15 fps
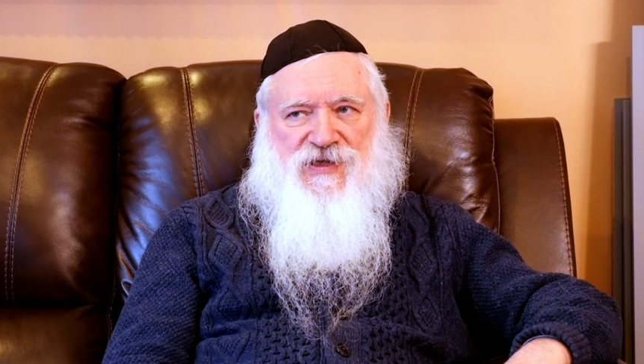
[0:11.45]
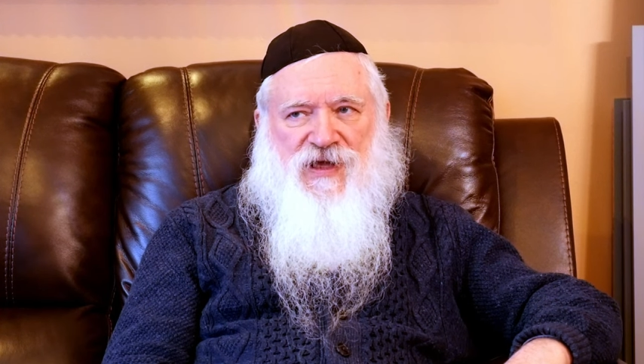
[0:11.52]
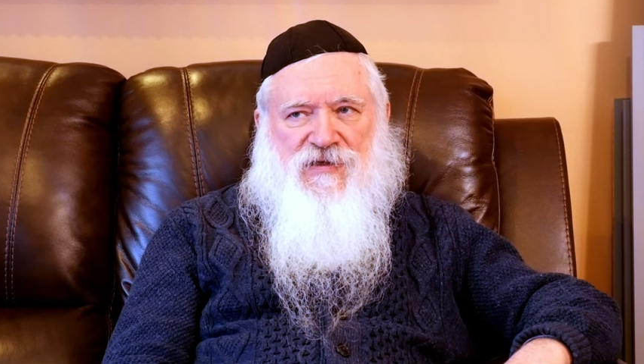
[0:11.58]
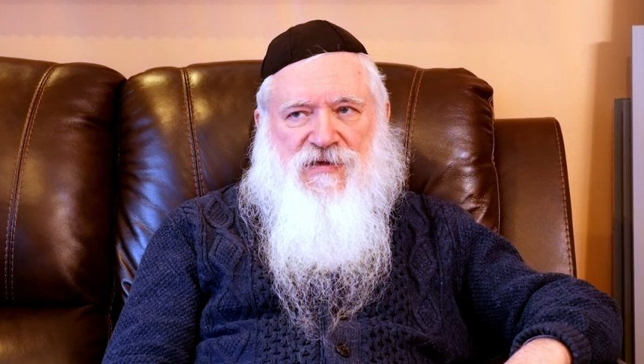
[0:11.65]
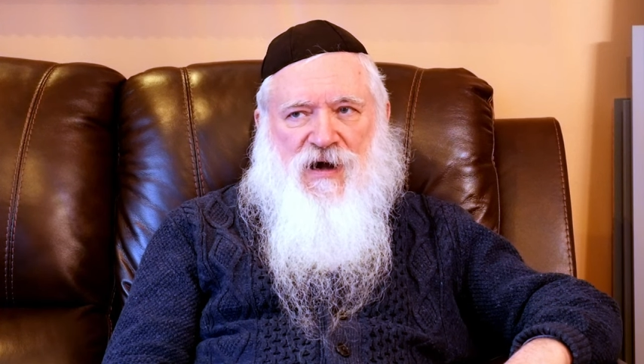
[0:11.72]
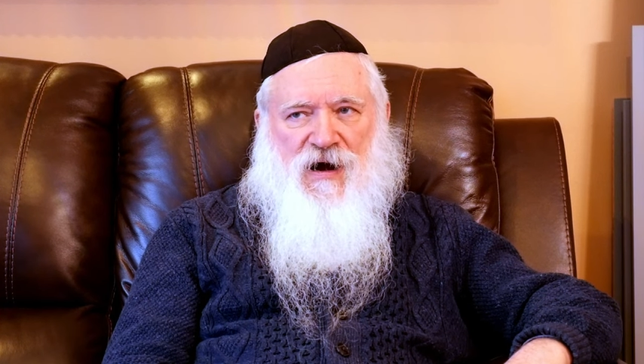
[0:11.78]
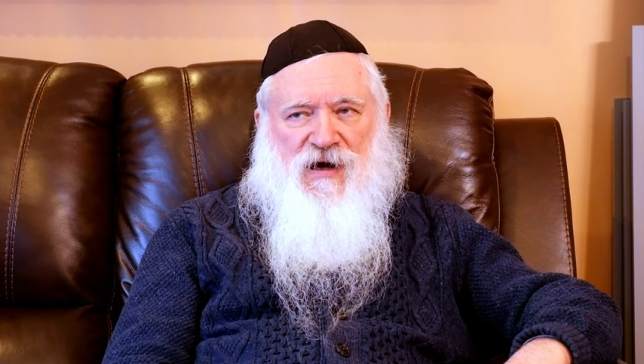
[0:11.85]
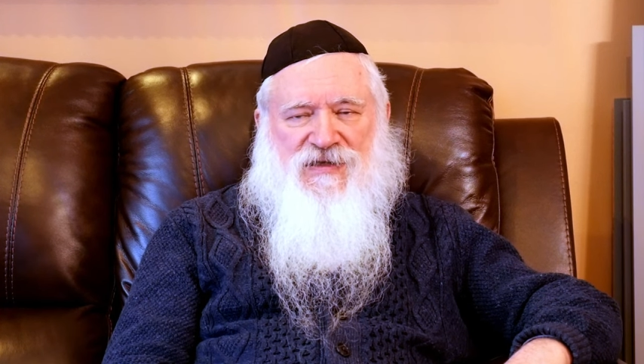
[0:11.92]

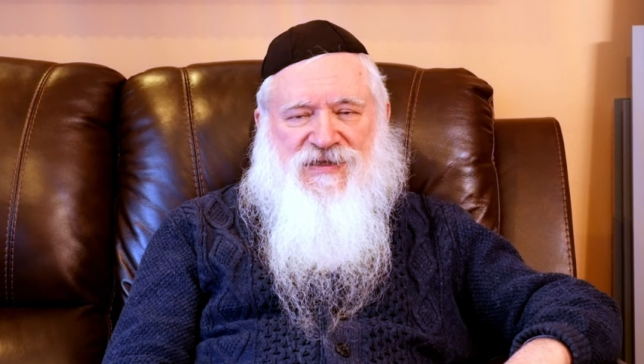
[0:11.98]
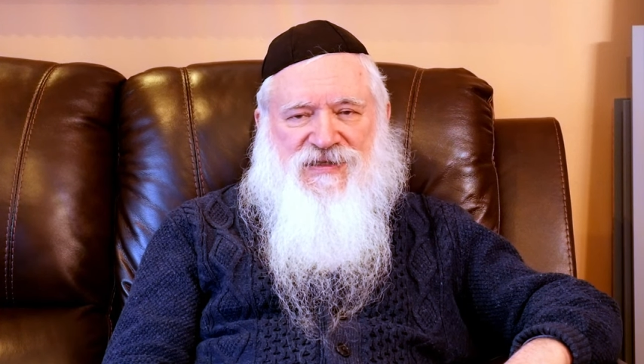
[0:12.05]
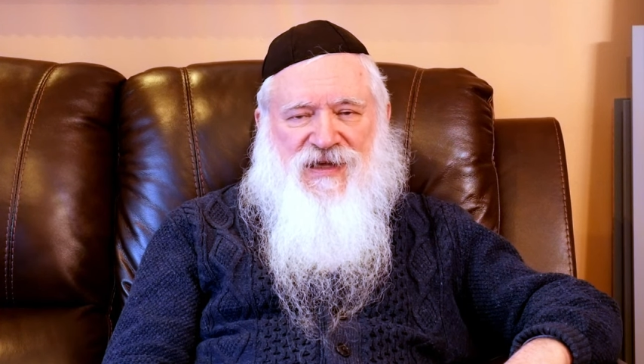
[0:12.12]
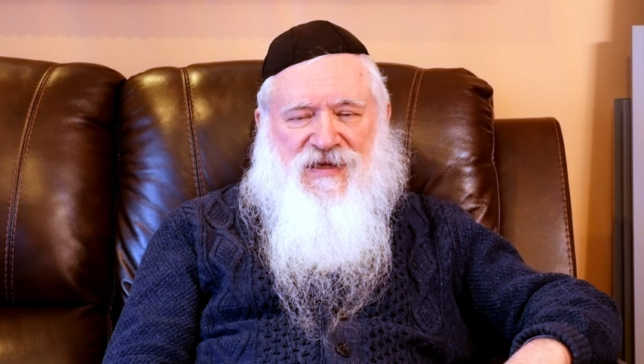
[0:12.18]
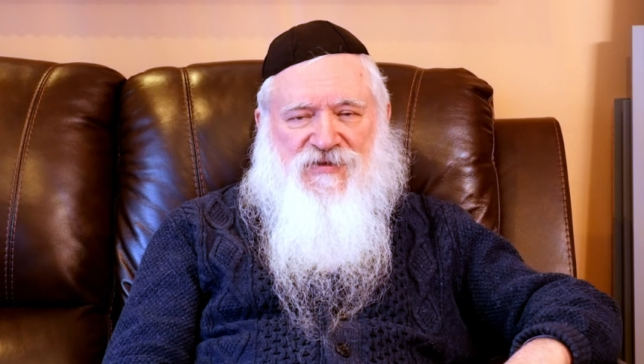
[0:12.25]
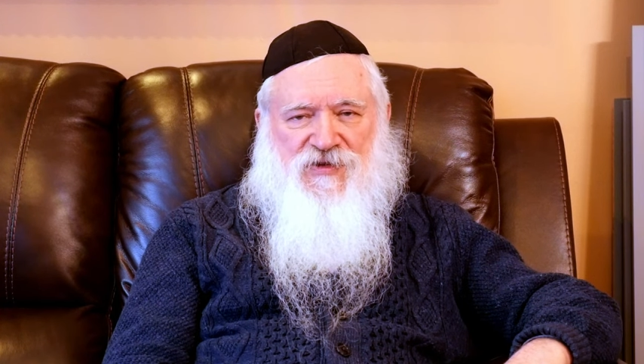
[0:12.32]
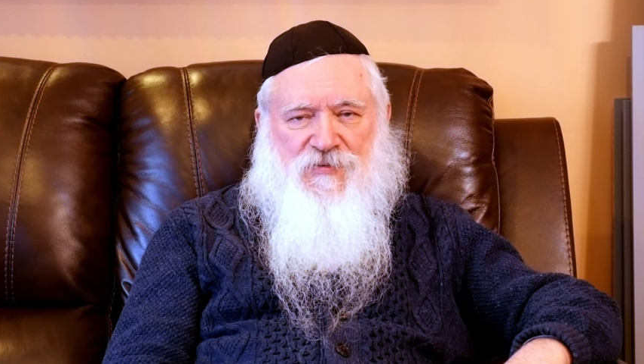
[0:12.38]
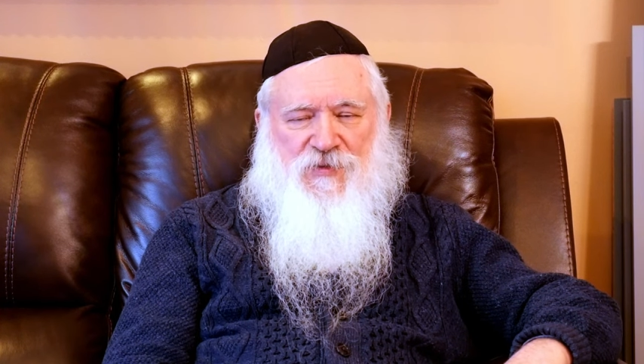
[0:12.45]
that God
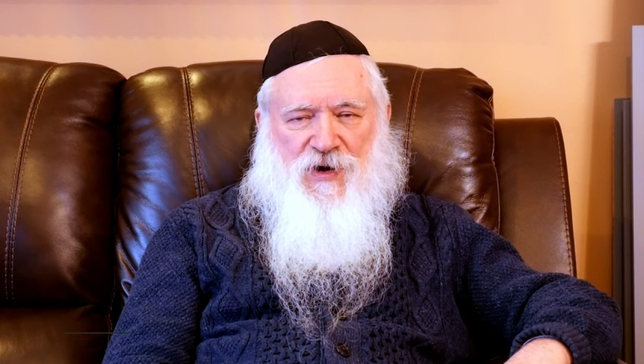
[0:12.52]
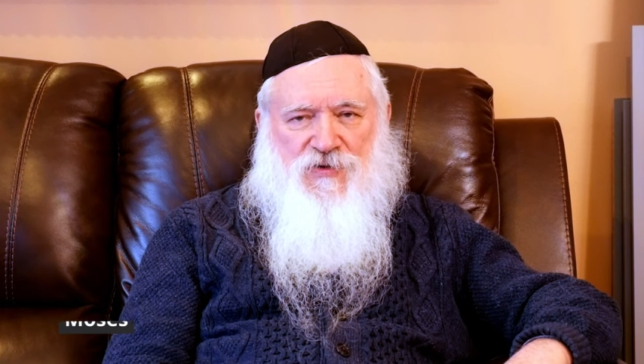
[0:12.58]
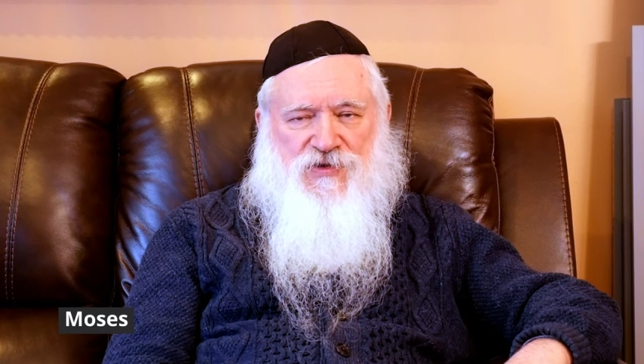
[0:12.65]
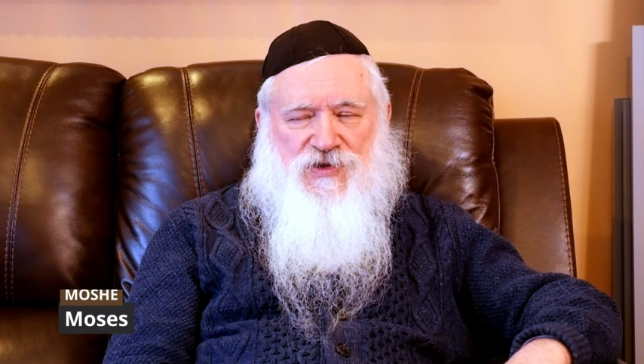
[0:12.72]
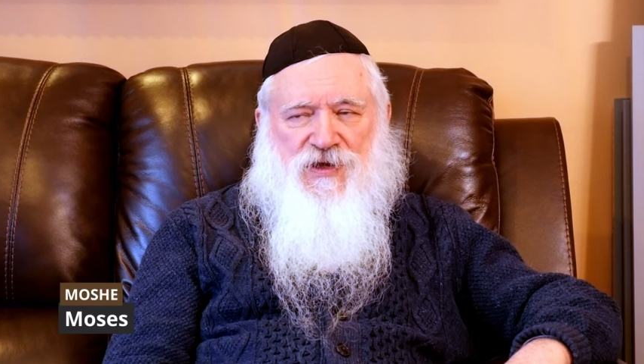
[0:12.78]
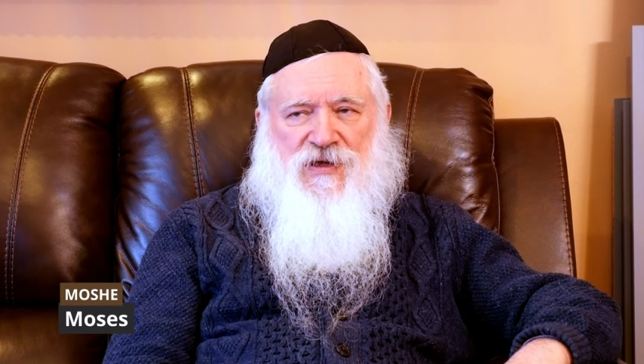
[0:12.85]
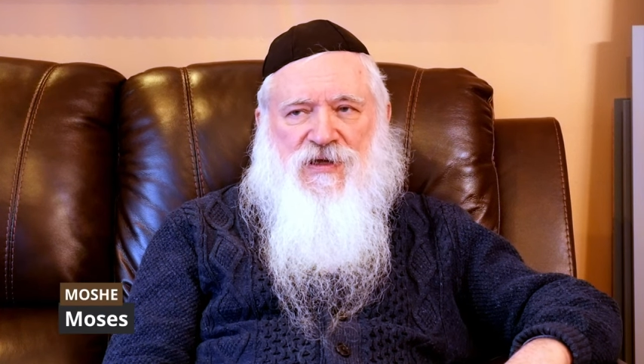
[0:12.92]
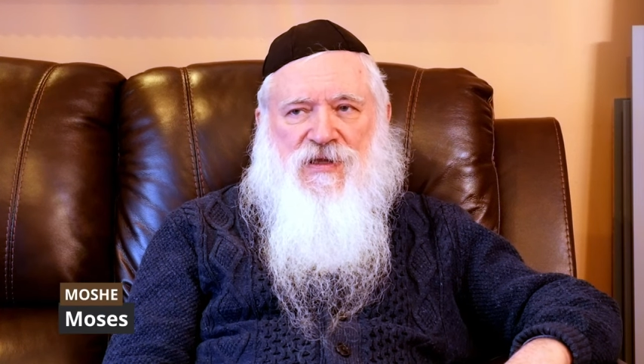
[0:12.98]
said to
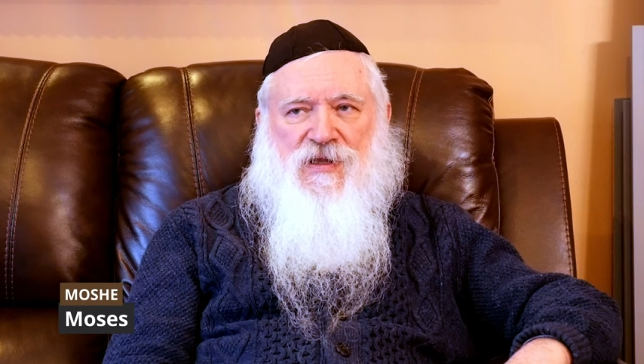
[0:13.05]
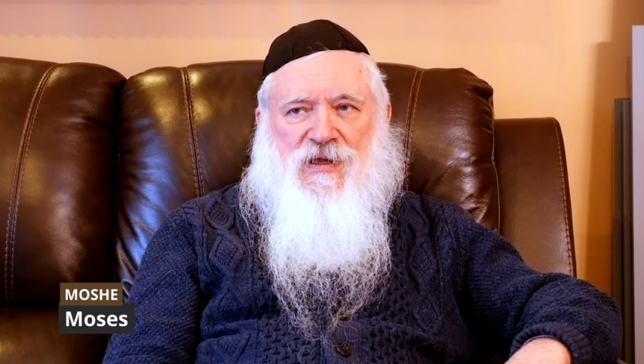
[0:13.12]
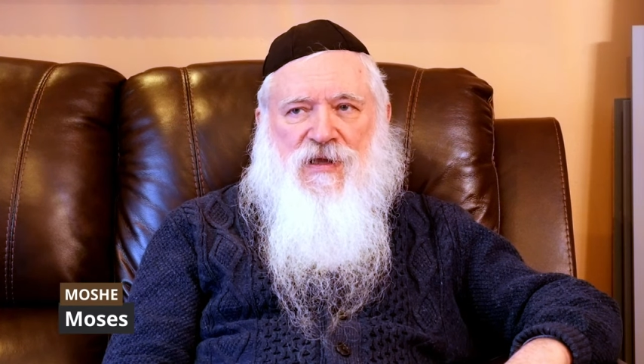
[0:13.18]
Moshe,